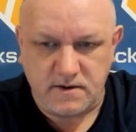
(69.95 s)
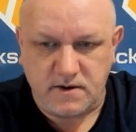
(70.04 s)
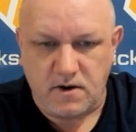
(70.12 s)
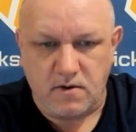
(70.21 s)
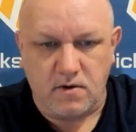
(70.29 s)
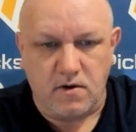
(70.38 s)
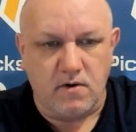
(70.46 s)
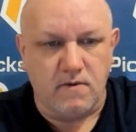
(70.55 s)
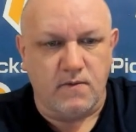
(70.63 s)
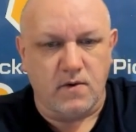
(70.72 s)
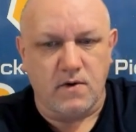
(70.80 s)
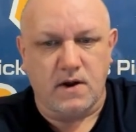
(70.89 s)
go
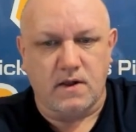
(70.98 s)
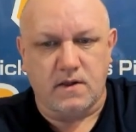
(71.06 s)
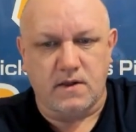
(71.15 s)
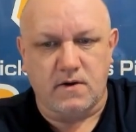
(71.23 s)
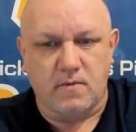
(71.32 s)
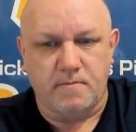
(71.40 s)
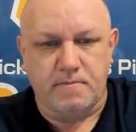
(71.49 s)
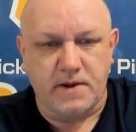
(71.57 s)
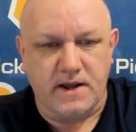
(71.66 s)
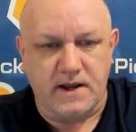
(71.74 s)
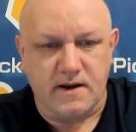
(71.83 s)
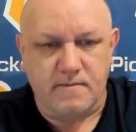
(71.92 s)
over a little
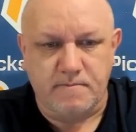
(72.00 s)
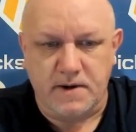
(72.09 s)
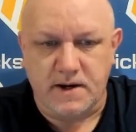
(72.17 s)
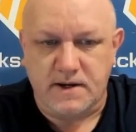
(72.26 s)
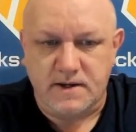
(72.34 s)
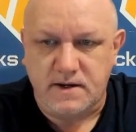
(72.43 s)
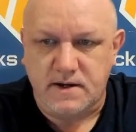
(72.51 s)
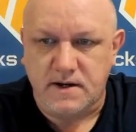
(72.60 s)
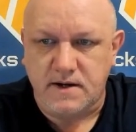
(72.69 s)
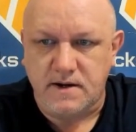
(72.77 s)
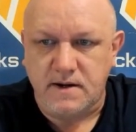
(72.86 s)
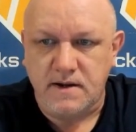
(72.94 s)
bit, but
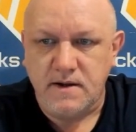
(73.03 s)
I'm